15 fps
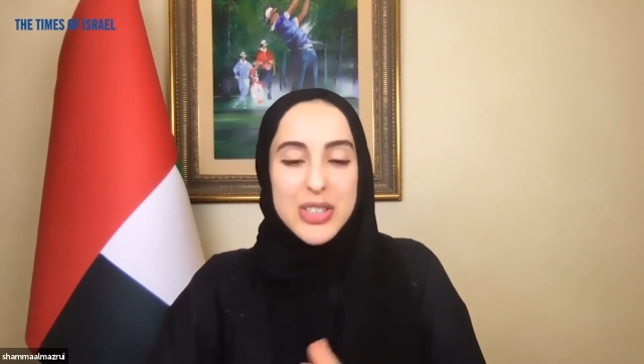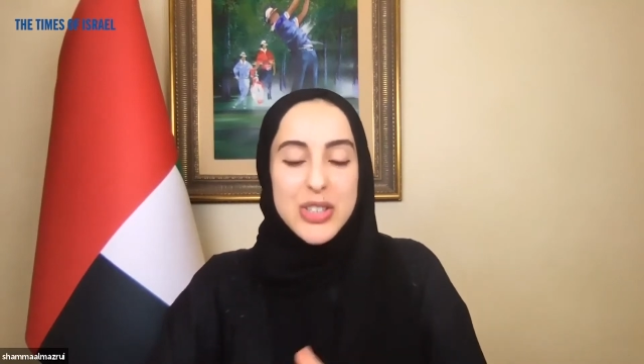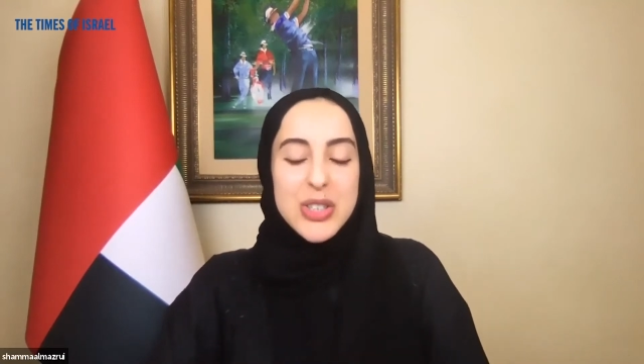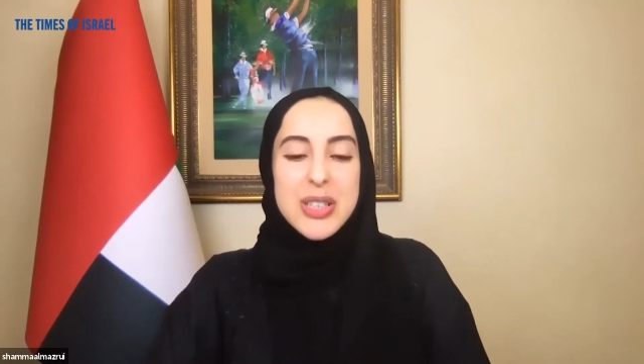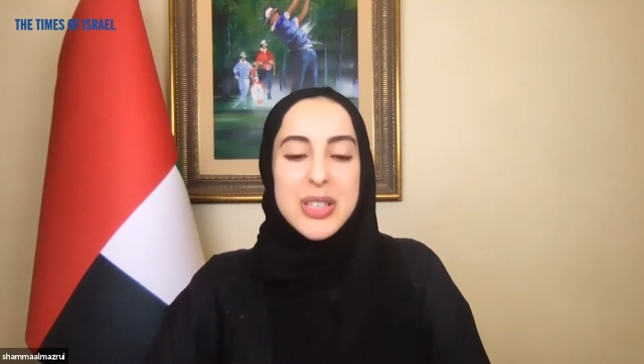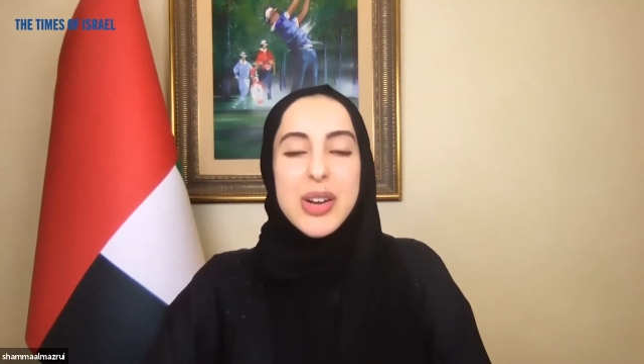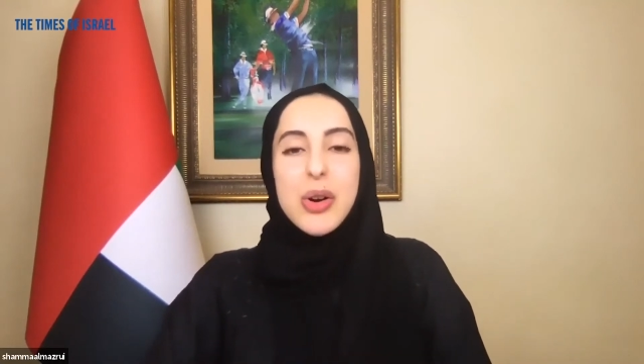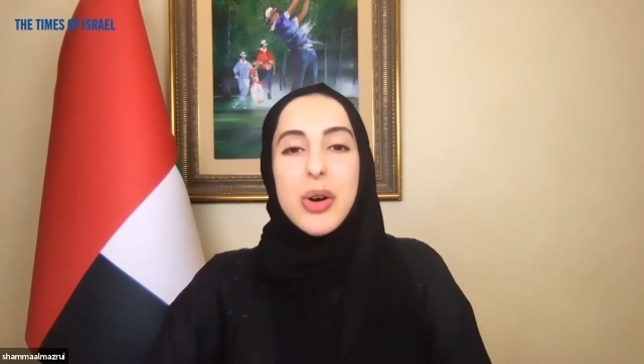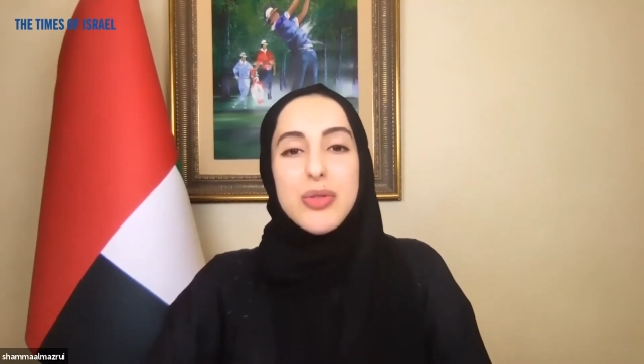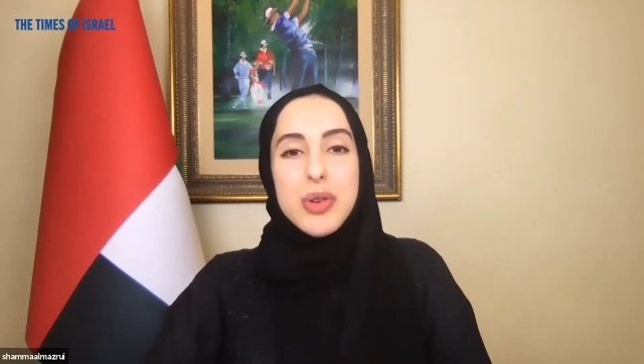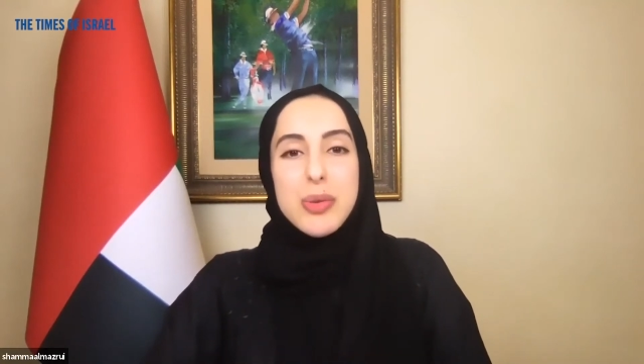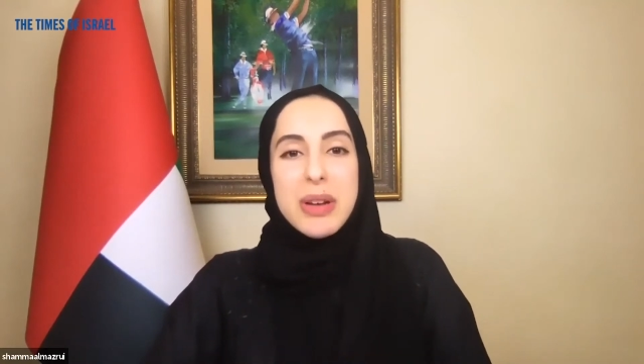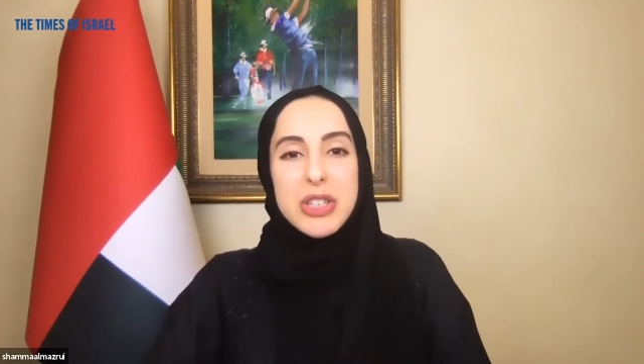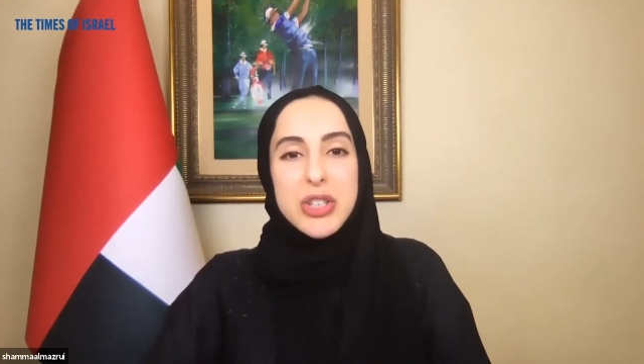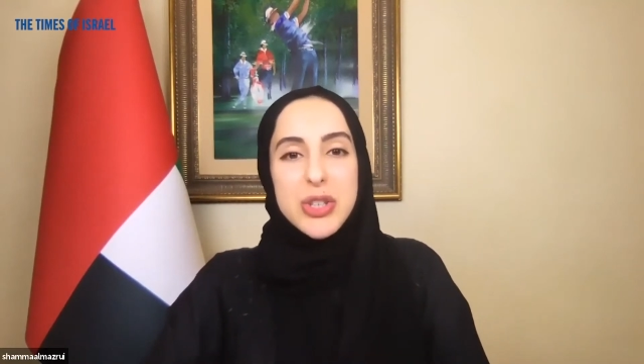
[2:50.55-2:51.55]
just like all of you
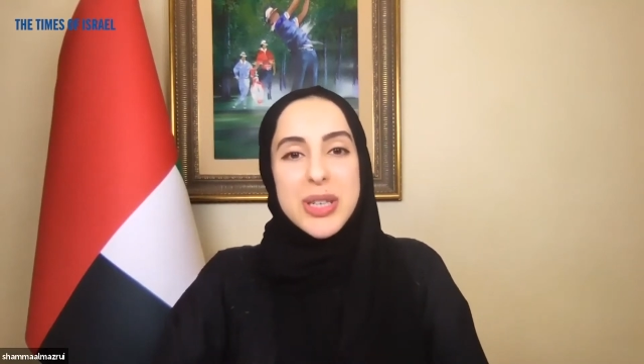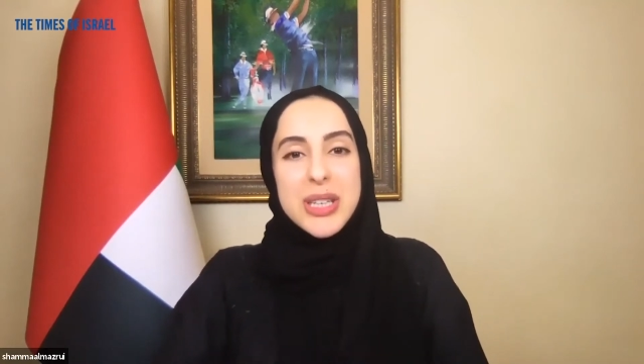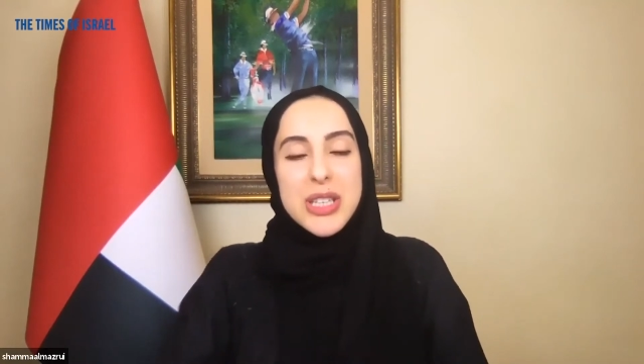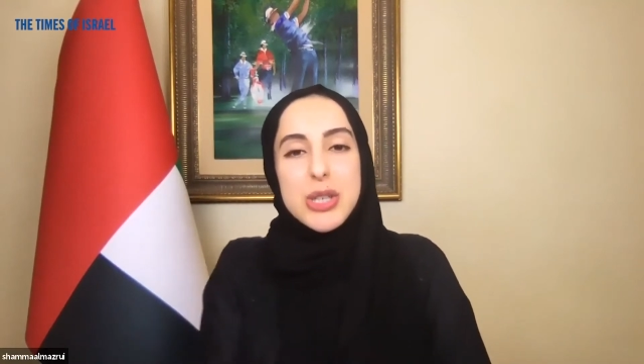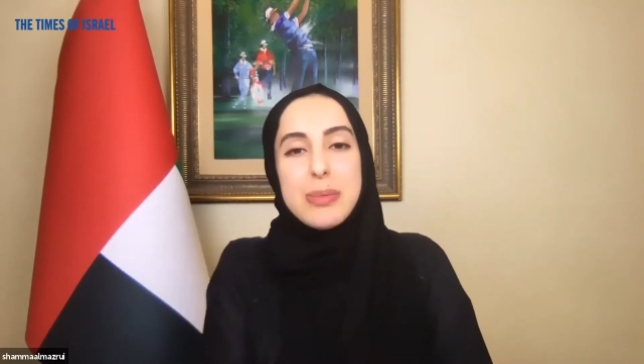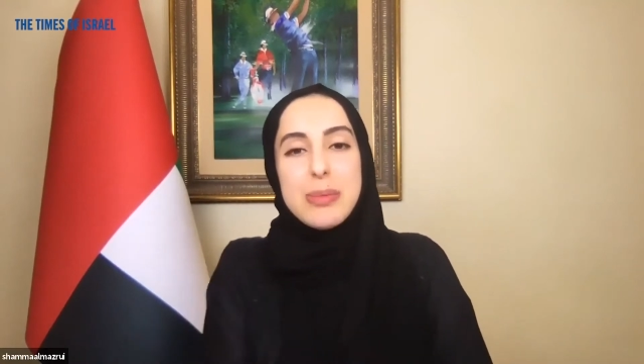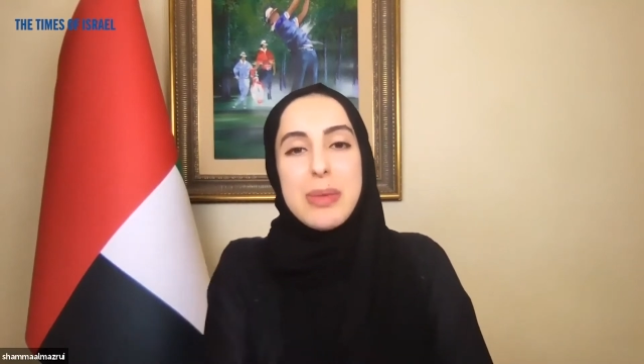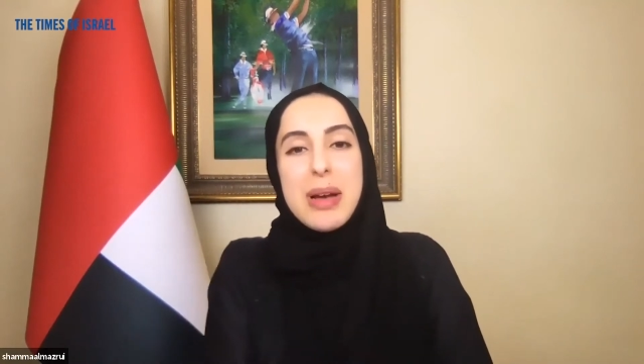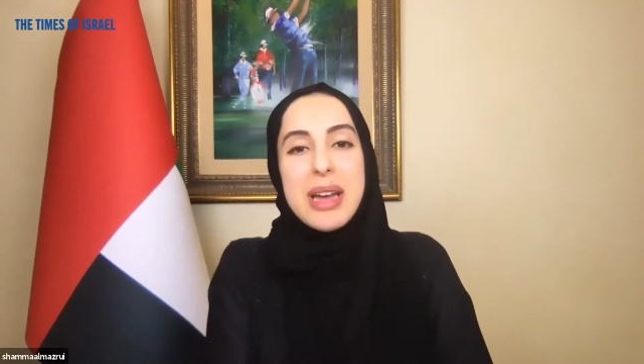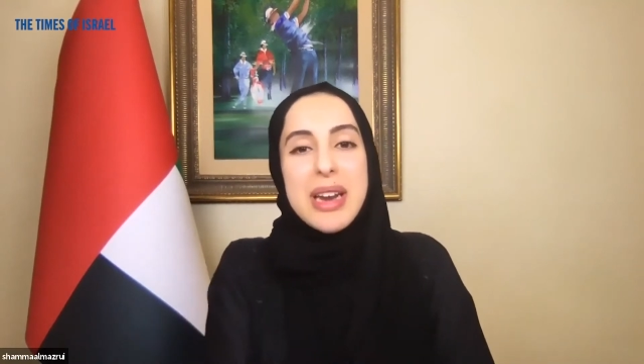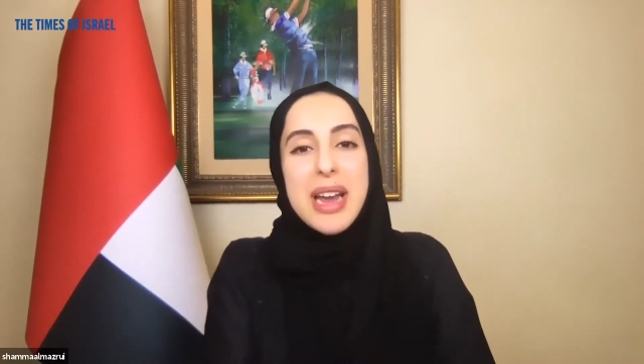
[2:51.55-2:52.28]
mentioned. It's a Shabbat